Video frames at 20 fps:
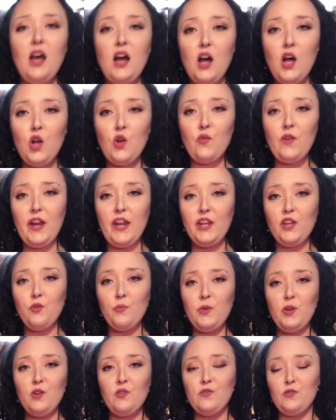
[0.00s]
All right, you
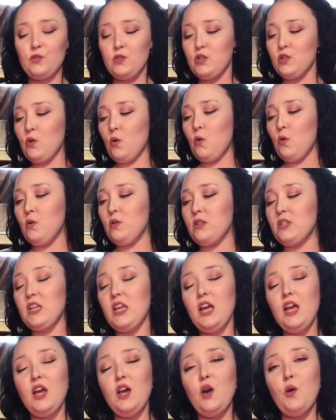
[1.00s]
beautiful souls,
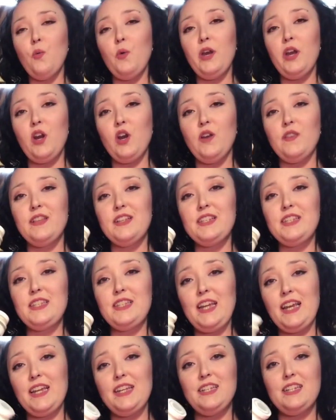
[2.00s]
we are on the
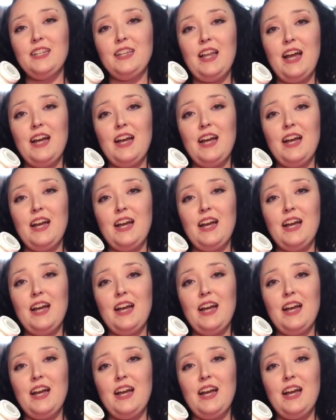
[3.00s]
second to